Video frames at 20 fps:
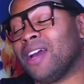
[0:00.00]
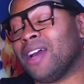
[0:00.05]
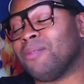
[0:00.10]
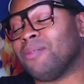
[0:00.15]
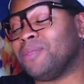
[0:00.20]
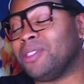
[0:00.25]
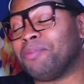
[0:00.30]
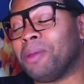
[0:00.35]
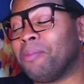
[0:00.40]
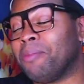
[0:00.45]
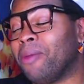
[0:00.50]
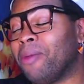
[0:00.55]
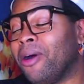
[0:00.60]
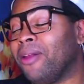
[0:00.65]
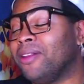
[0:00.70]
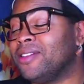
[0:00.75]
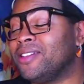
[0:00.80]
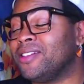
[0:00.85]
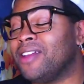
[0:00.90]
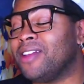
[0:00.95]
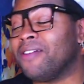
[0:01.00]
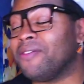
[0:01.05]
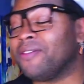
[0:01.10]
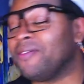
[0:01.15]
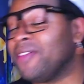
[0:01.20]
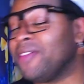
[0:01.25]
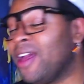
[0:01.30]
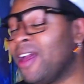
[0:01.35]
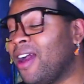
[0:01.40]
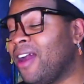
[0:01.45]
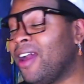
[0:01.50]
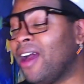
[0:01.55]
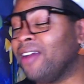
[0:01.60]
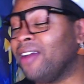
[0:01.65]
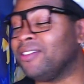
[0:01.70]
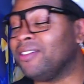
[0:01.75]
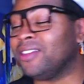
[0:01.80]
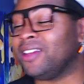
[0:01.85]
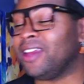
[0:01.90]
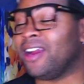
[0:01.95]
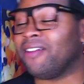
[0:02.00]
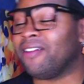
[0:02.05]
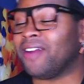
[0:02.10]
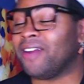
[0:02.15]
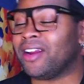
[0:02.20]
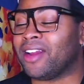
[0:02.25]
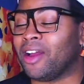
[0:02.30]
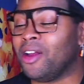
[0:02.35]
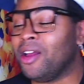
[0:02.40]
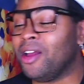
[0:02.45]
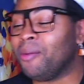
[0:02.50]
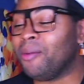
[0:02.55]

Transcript: I'm spitballing stuff out into the air right now.